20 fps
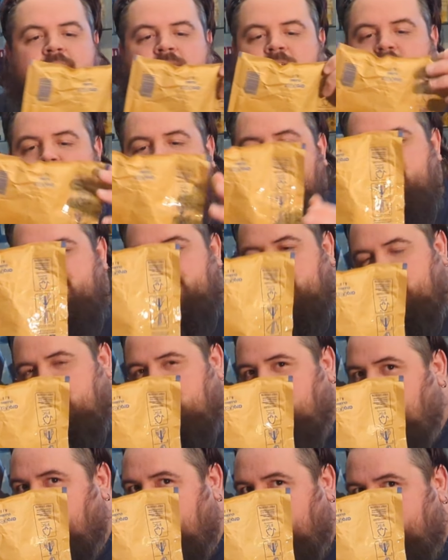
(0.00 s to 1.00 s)
Over to a
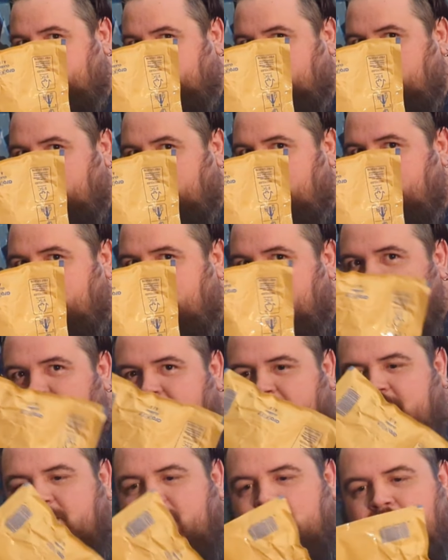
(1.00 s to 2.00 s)
little parcel here then, a
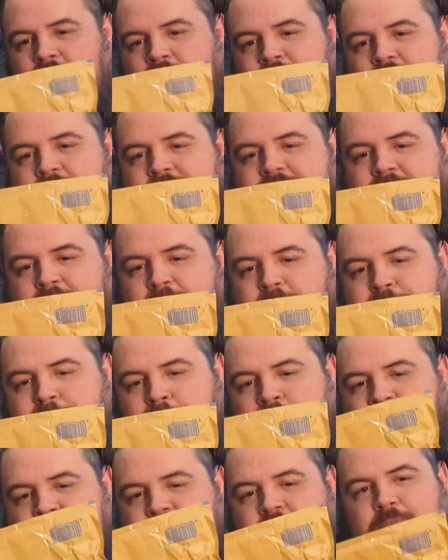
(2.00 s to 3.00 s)
little one. This was
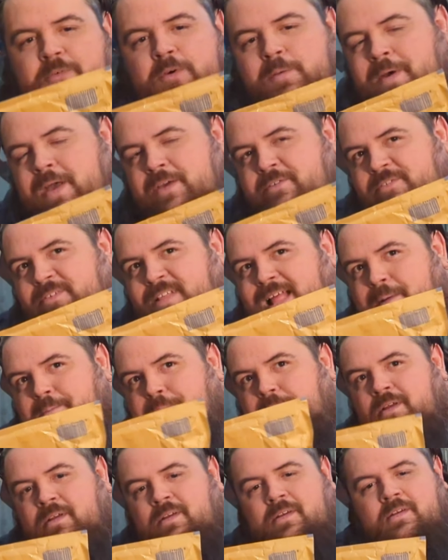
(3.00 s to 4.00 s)
posted through my flap
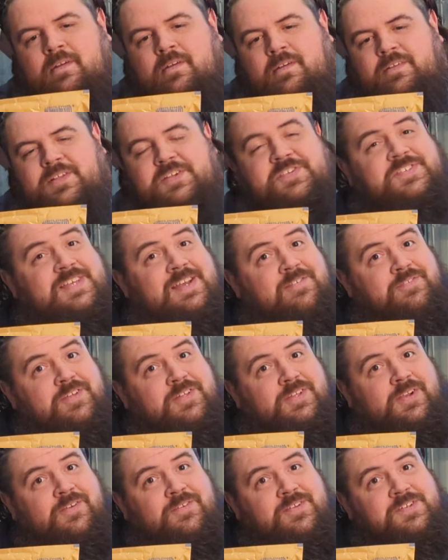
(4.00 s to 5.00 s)
this
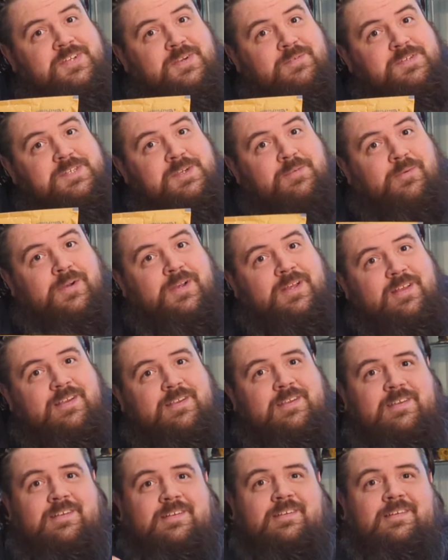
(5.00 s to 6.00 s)
afternoon as I was at work.
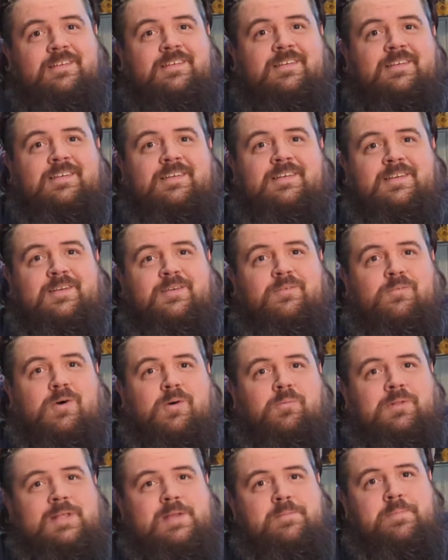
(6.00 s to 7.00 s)
What
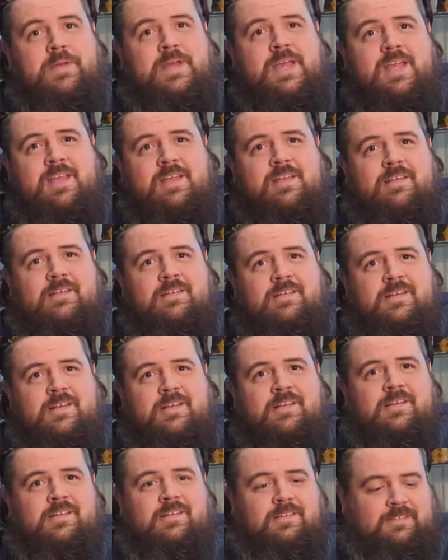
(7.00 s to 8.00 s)
will it be?
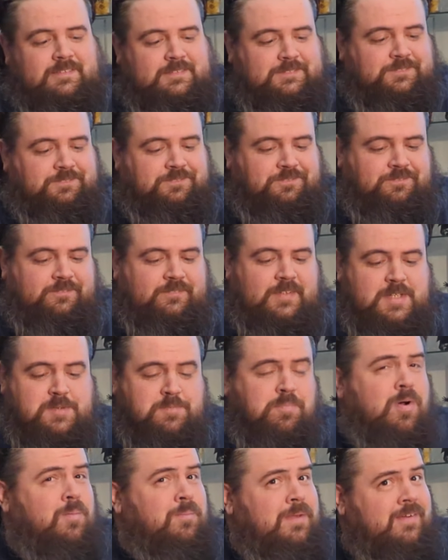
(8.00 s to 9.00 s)
It's
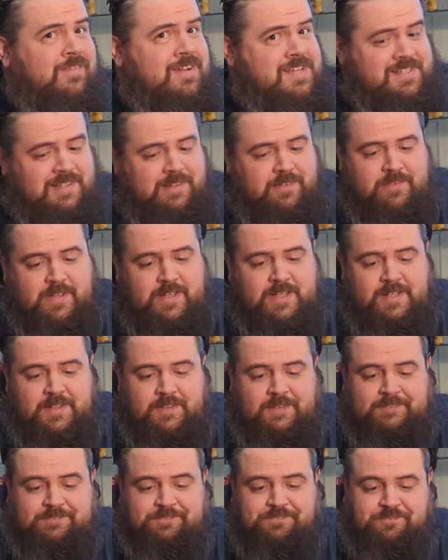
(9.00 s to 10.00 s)
probably a wrestling figure.
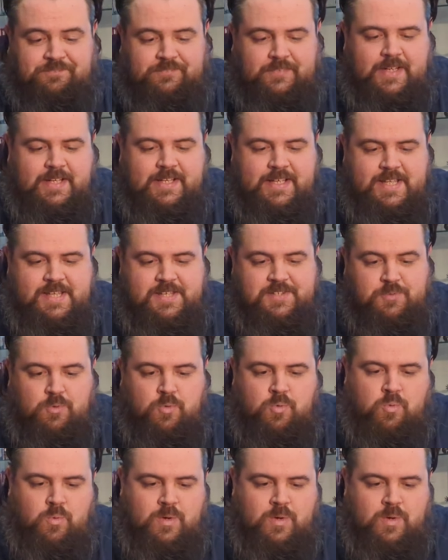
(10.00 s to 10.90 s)
It is. Oh,